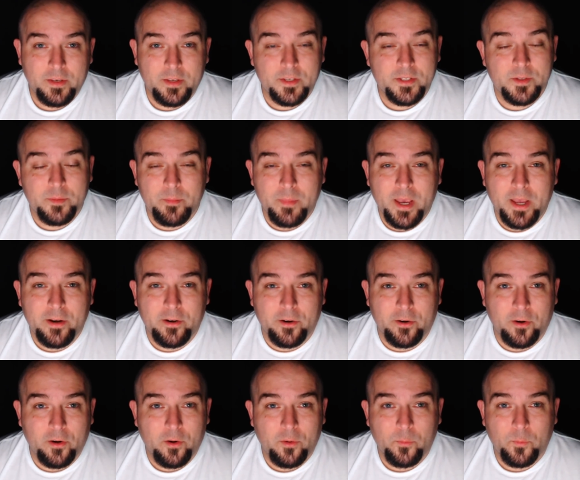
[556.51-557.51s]
Doesn't
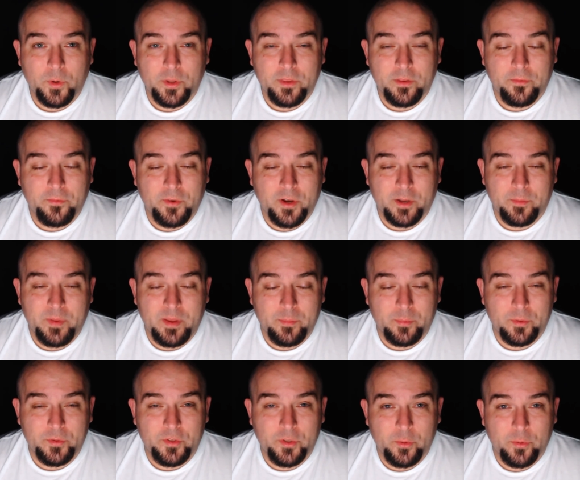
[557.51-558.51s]
matter what the fuck
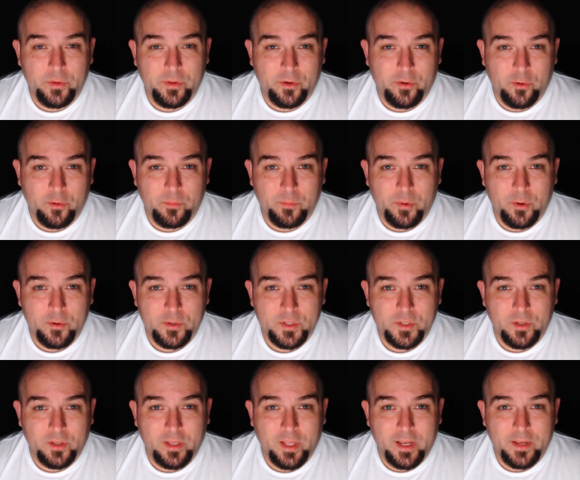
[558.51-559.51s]
people do in their own
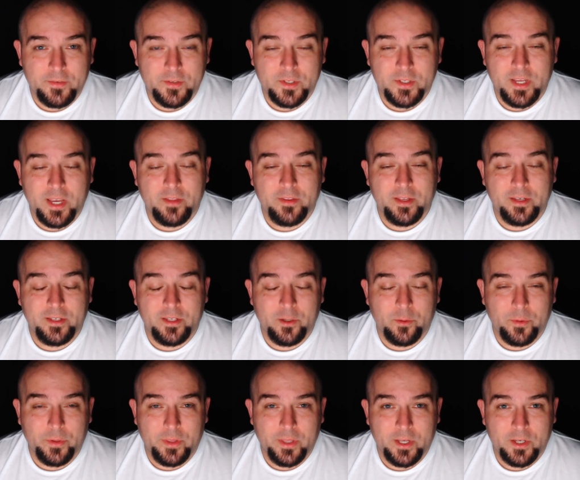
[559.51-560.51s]
personal lives. It's how they
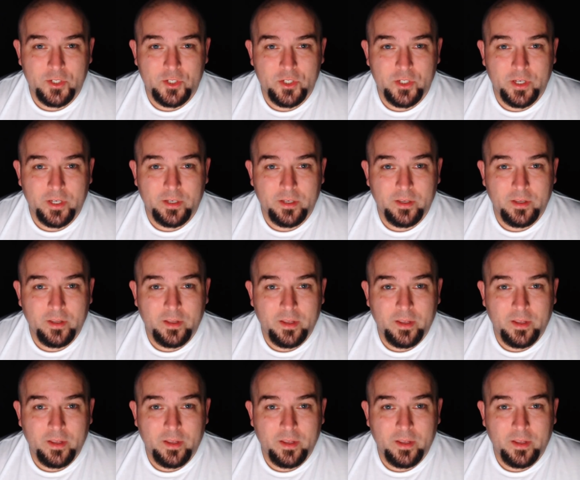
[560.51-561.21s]
deal with that shit.